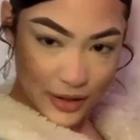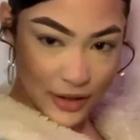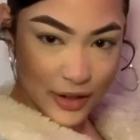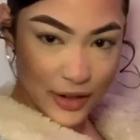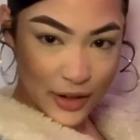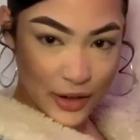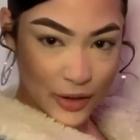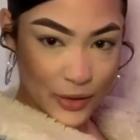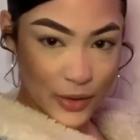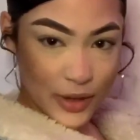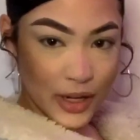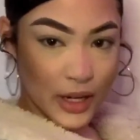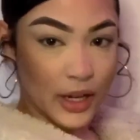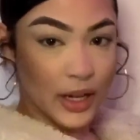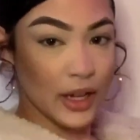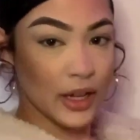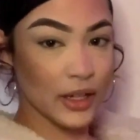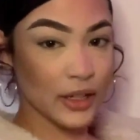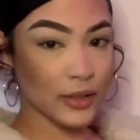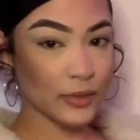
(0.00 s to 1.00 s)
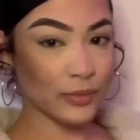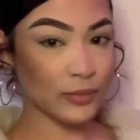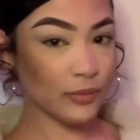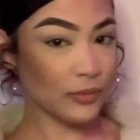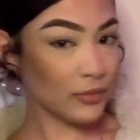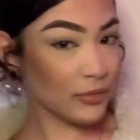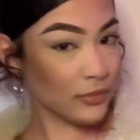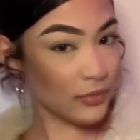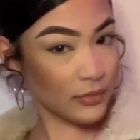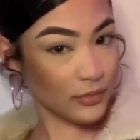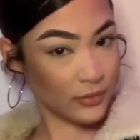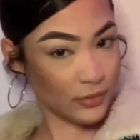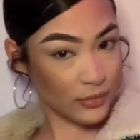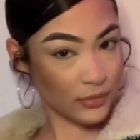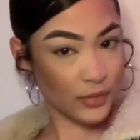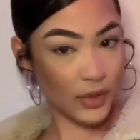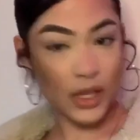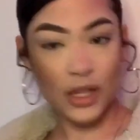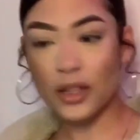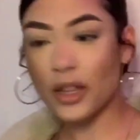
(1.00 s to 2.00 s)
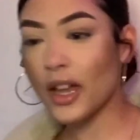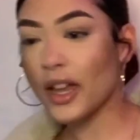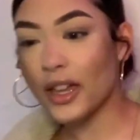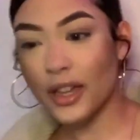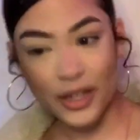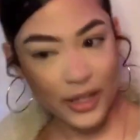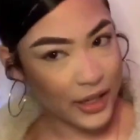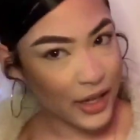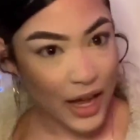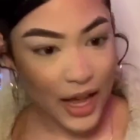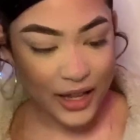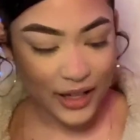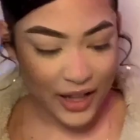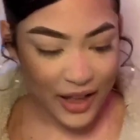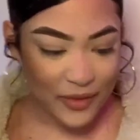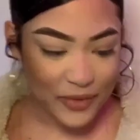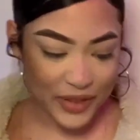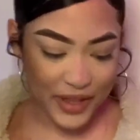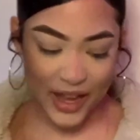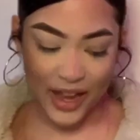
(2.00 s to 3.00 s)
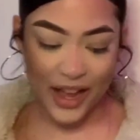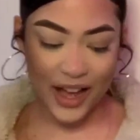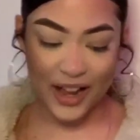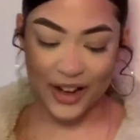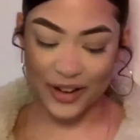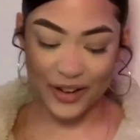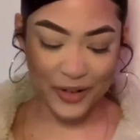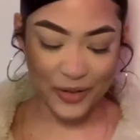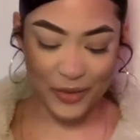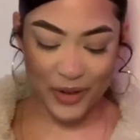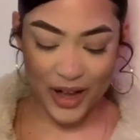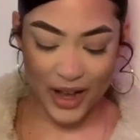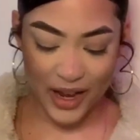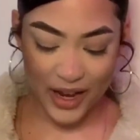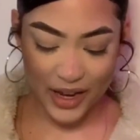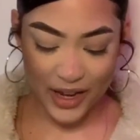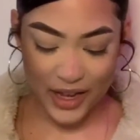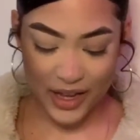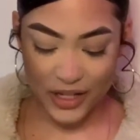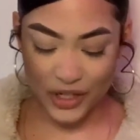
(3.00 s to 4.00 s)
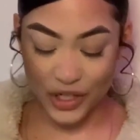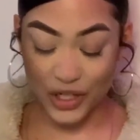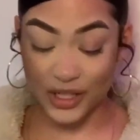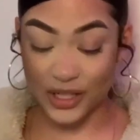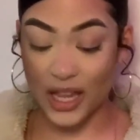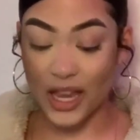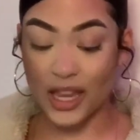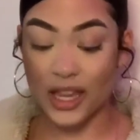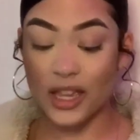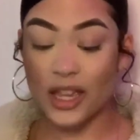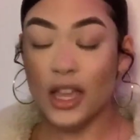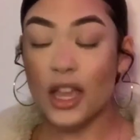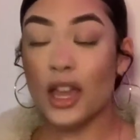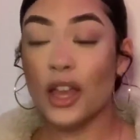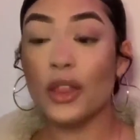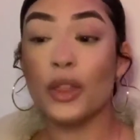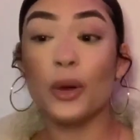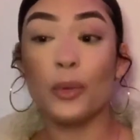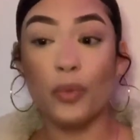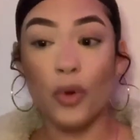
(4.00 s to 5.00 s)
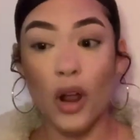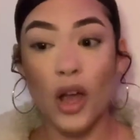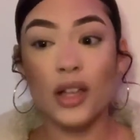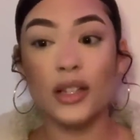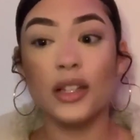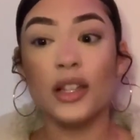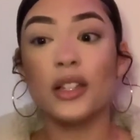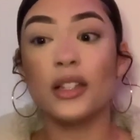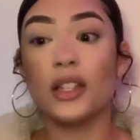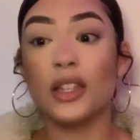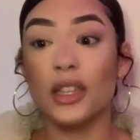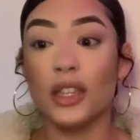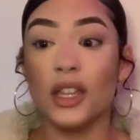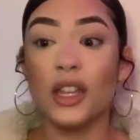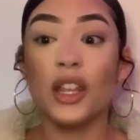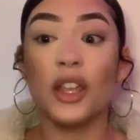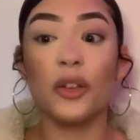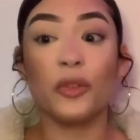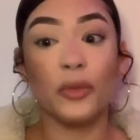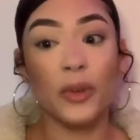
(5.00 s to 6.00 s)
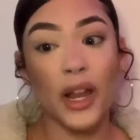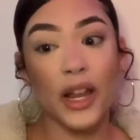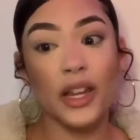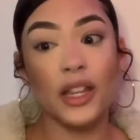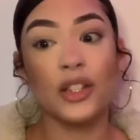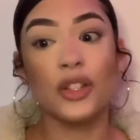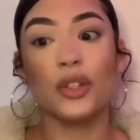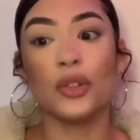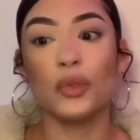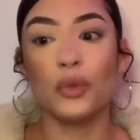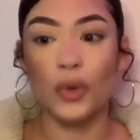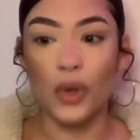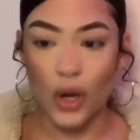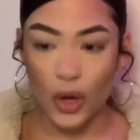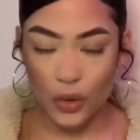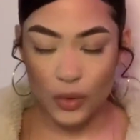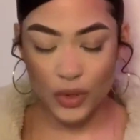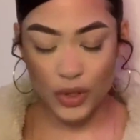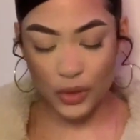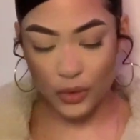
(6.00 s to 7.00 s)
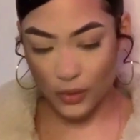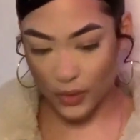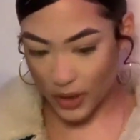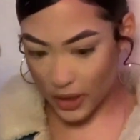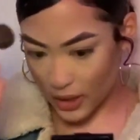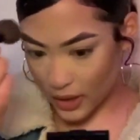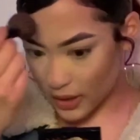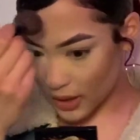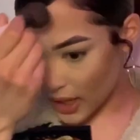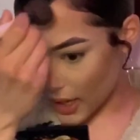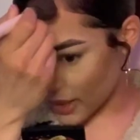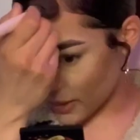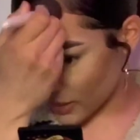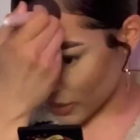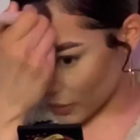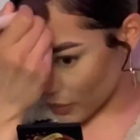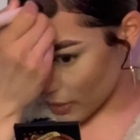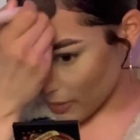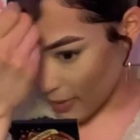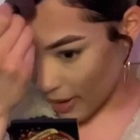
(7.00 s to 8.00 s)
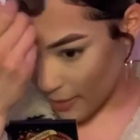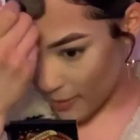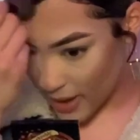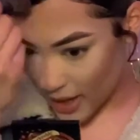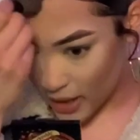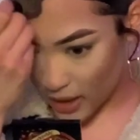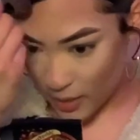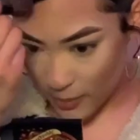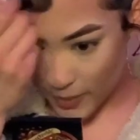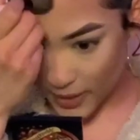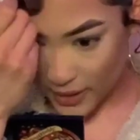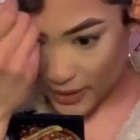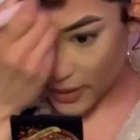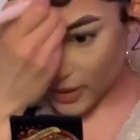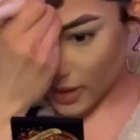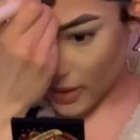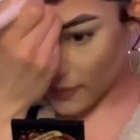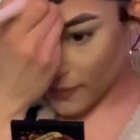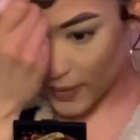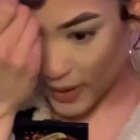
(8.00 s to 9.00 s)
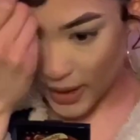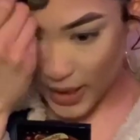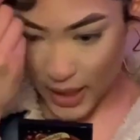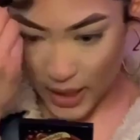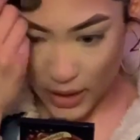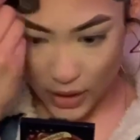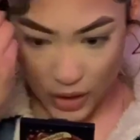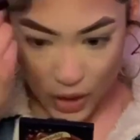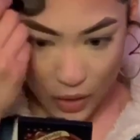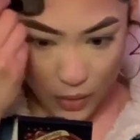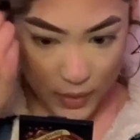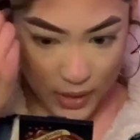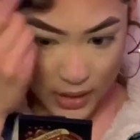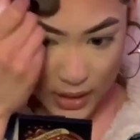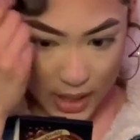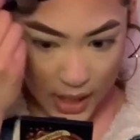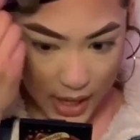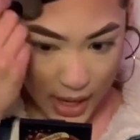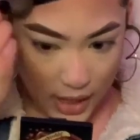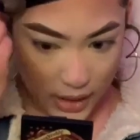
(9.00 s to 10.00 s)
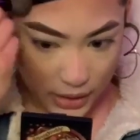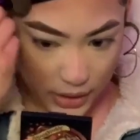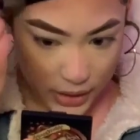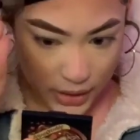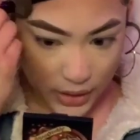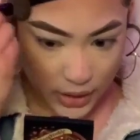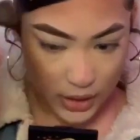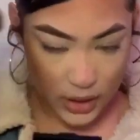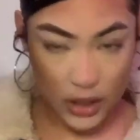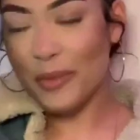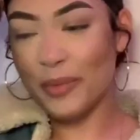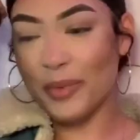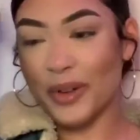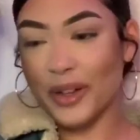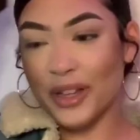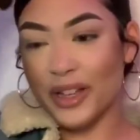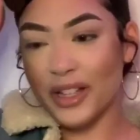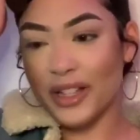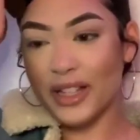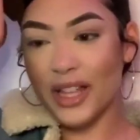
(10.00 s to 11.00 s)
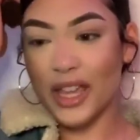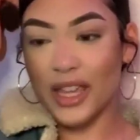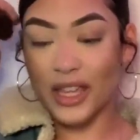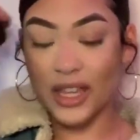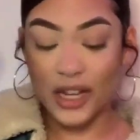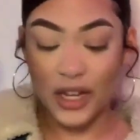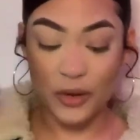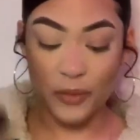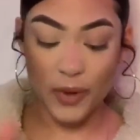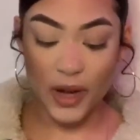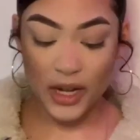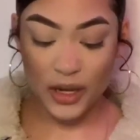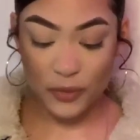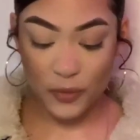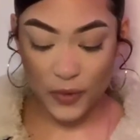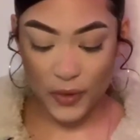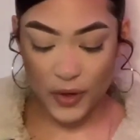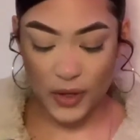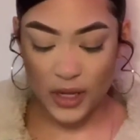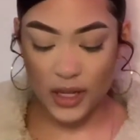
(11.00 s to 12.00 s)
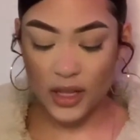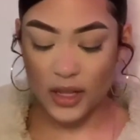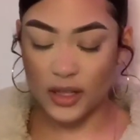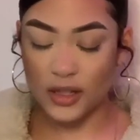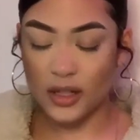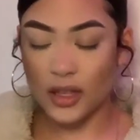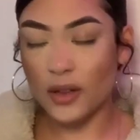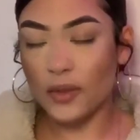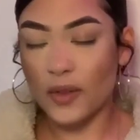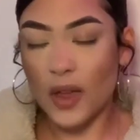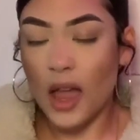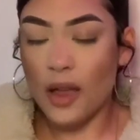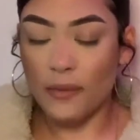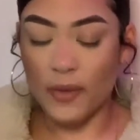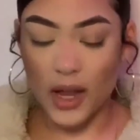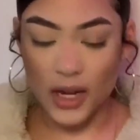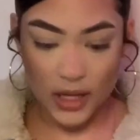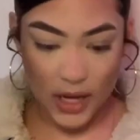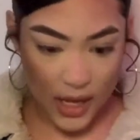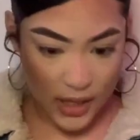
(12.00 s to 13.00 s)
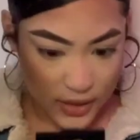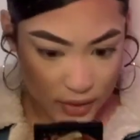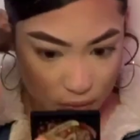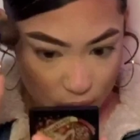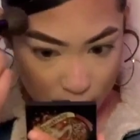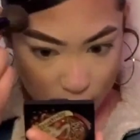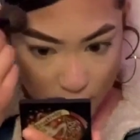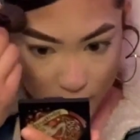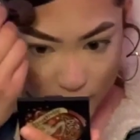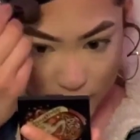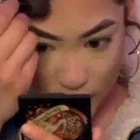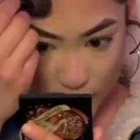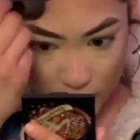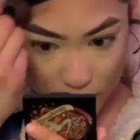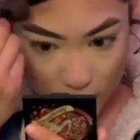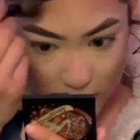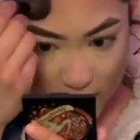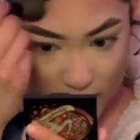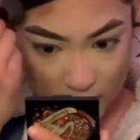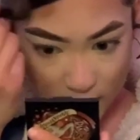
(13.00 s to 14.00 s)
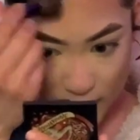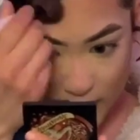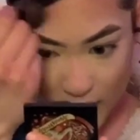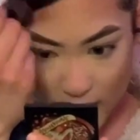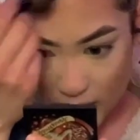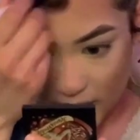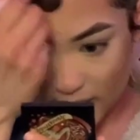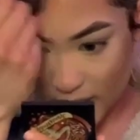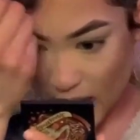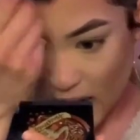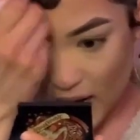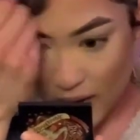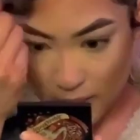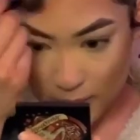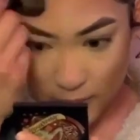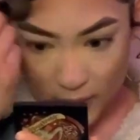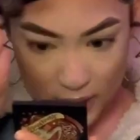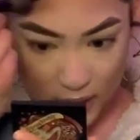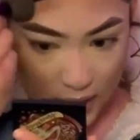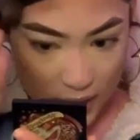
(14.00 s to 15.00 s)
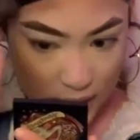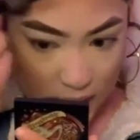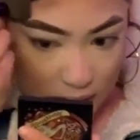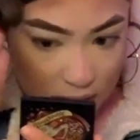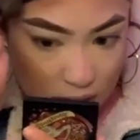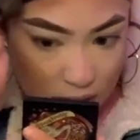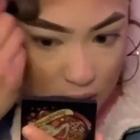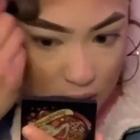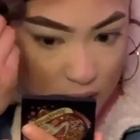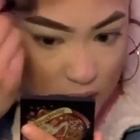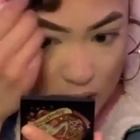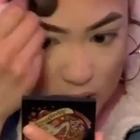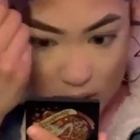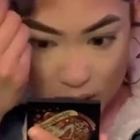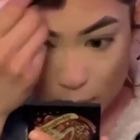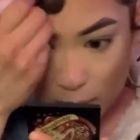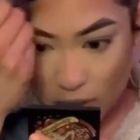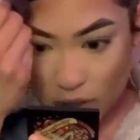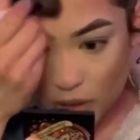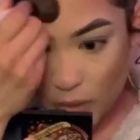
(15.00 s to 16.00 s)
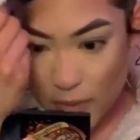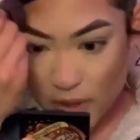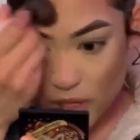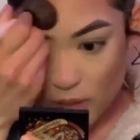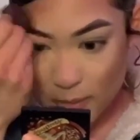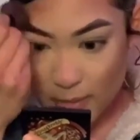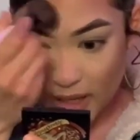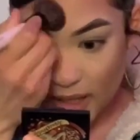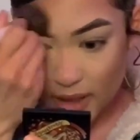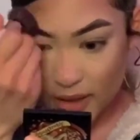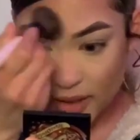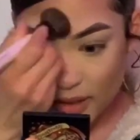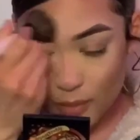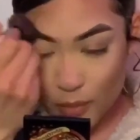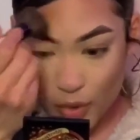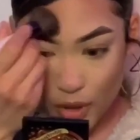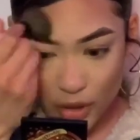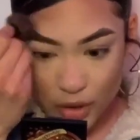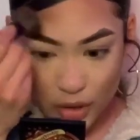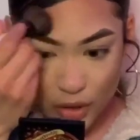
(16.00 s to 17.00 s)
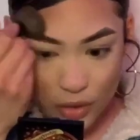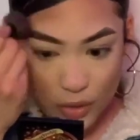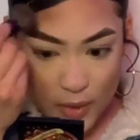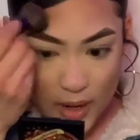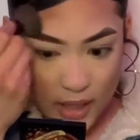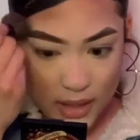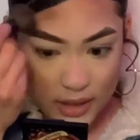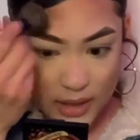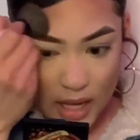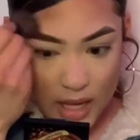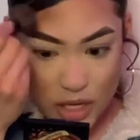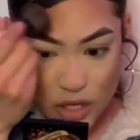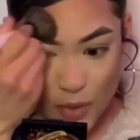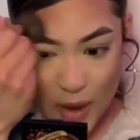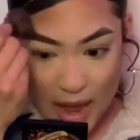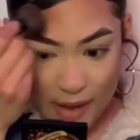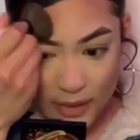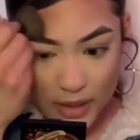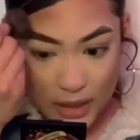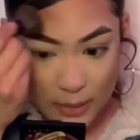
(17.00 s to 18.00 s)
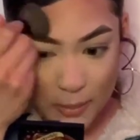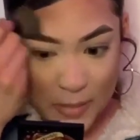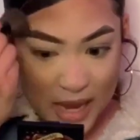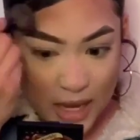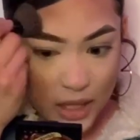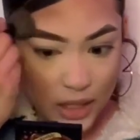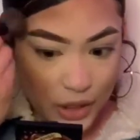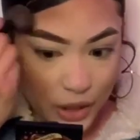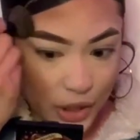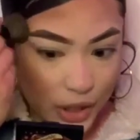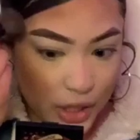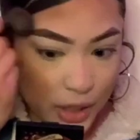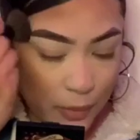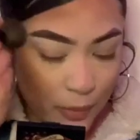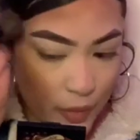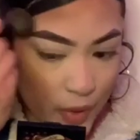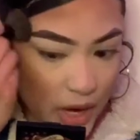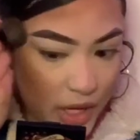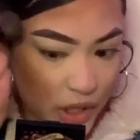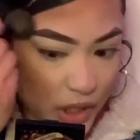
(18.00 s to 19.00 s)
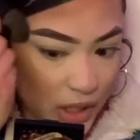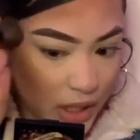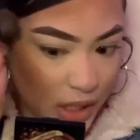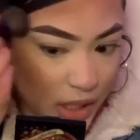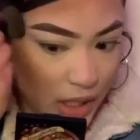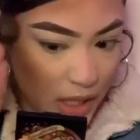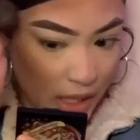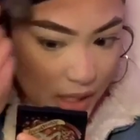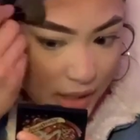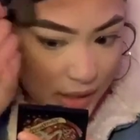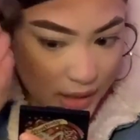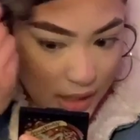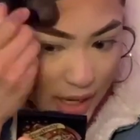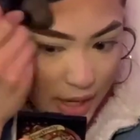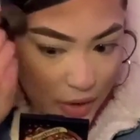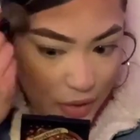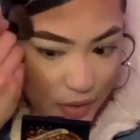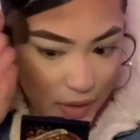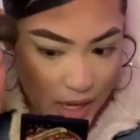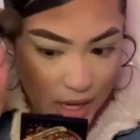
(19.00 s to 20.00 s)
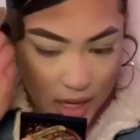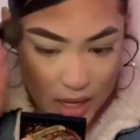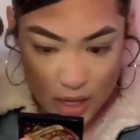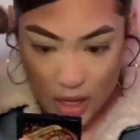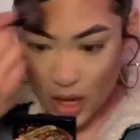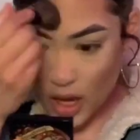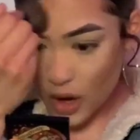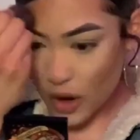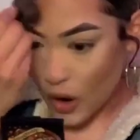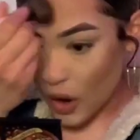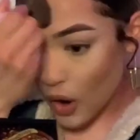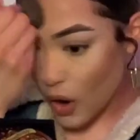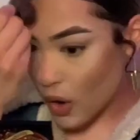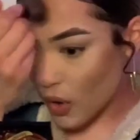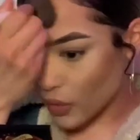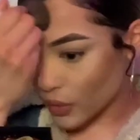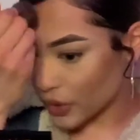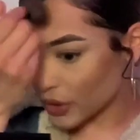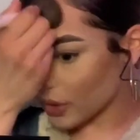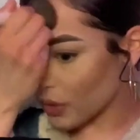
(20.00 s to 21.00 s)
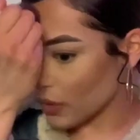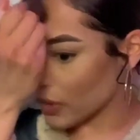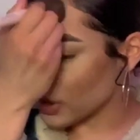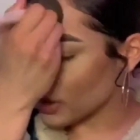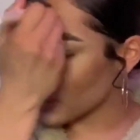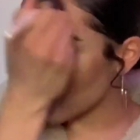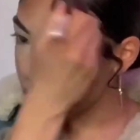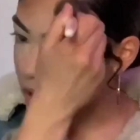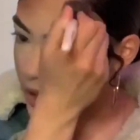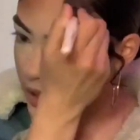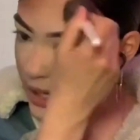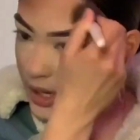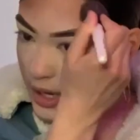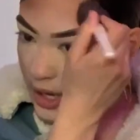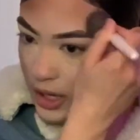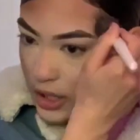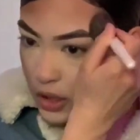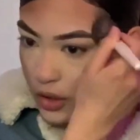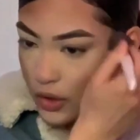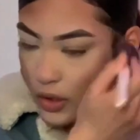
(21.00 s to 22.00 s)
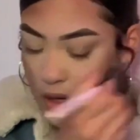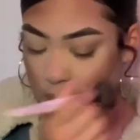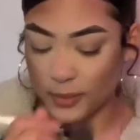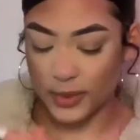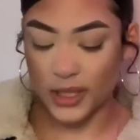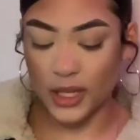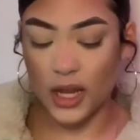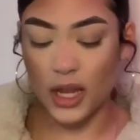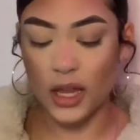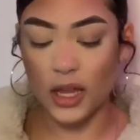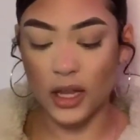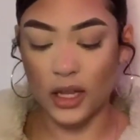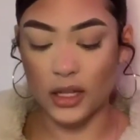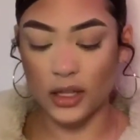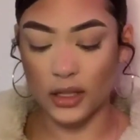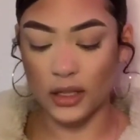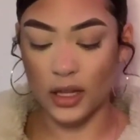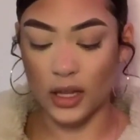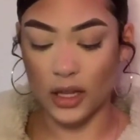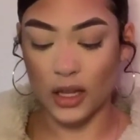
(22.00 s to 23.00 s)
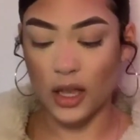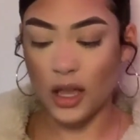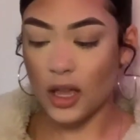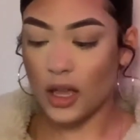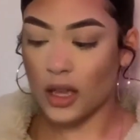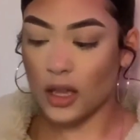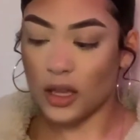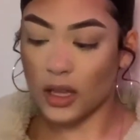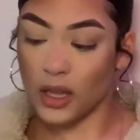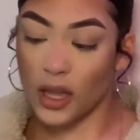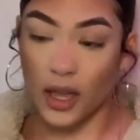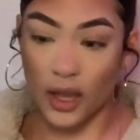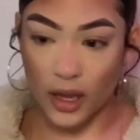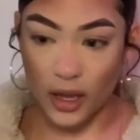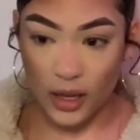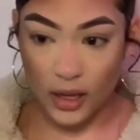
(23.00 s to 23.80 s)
Okay. Like, I love that. I don't know why. And just like the process and getting ready to go to it, like doing my makeup and stuff, and like knowing that I look good, but like getting ready for it and stuff, I find that so fun too, because like it's hype. Like, especially when you're meeting someone new and it's like you have to make a good impression, and it's like, okay, oh, so you're Nena, you know what I'm saying? And it's like, yeah.